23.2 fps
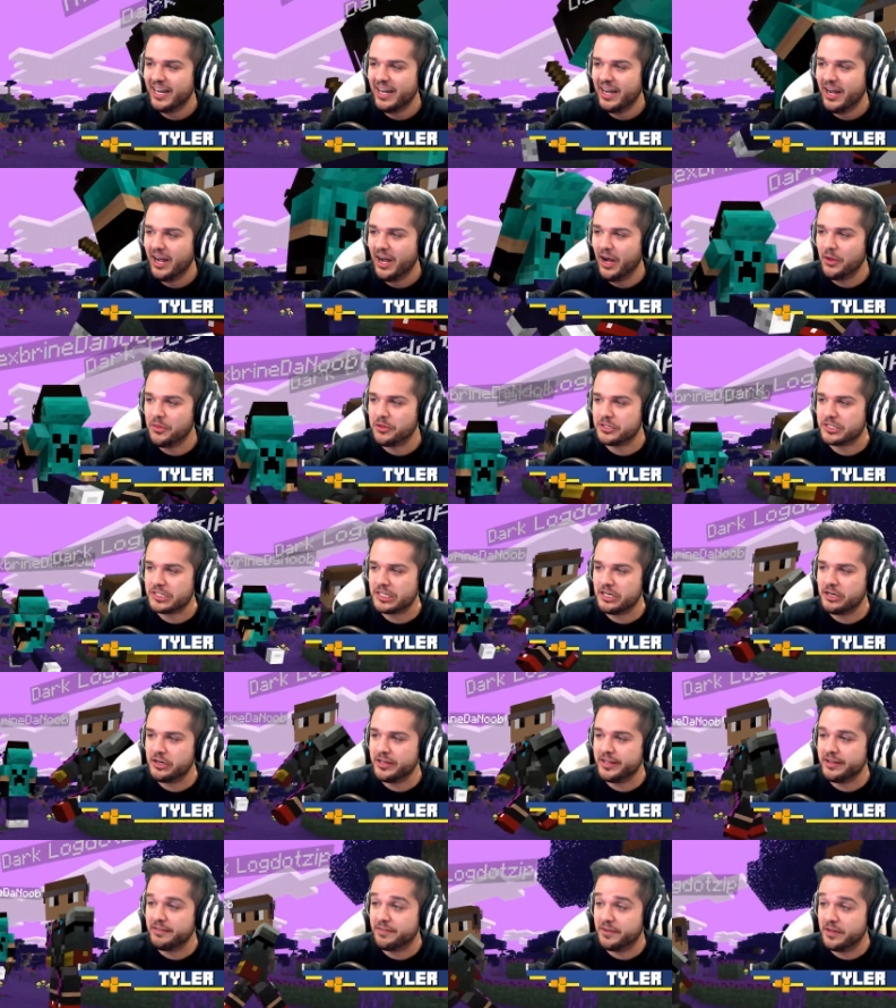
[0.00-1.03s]
Oh, there's
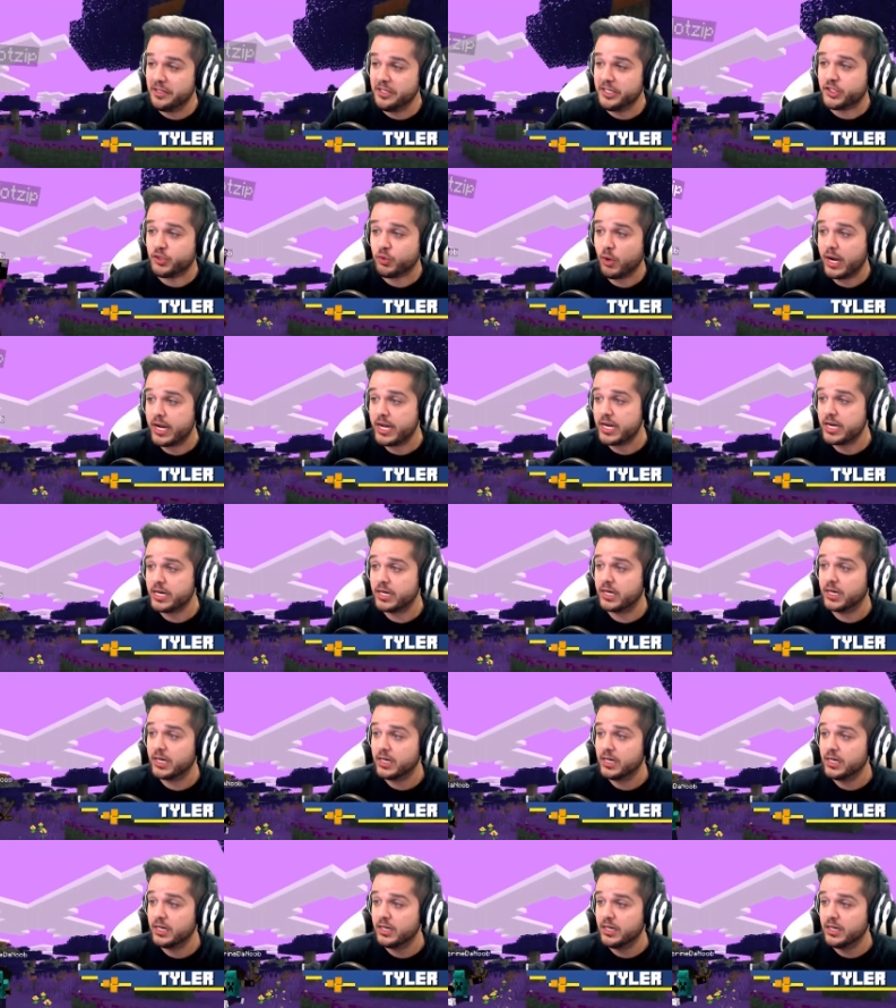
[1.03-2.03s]
literally a village right here.